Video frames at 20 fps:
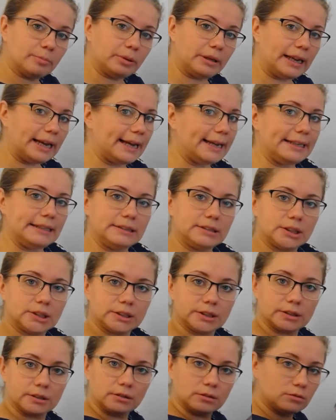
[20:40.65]

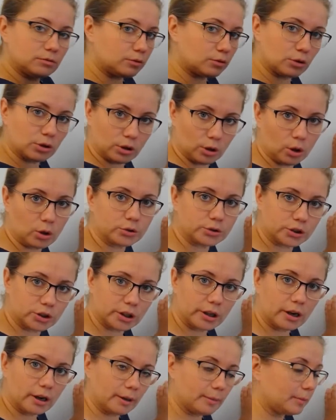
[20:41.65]
place for a long
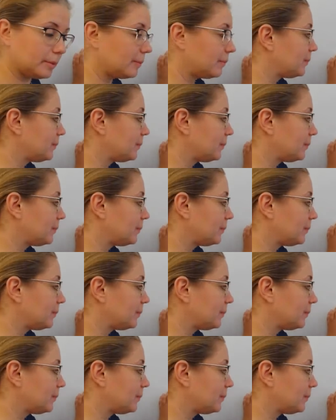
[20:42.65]
time.